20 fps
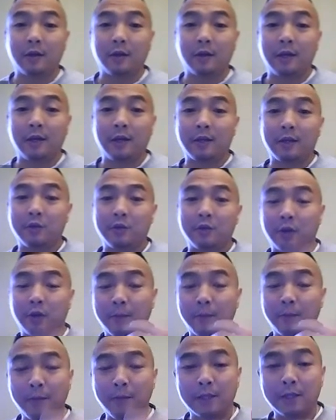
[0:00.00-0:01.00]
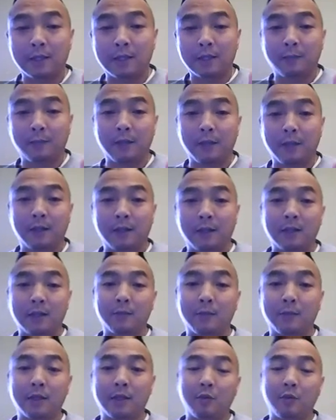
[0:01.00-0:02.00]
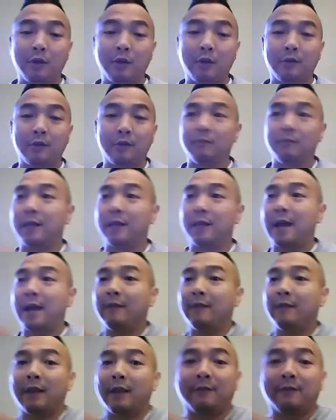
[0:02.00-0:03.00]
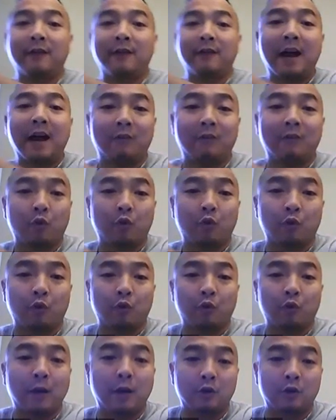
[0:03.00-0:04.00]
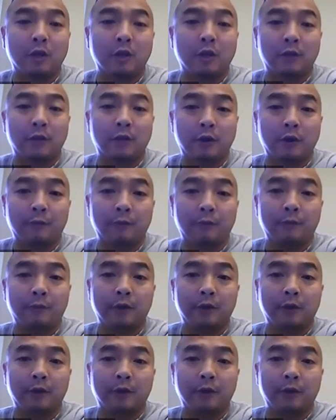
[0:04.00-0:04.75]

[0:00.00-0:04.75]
Okay, because you're going to miss something, especially when they have like 5 ordered pairs on there.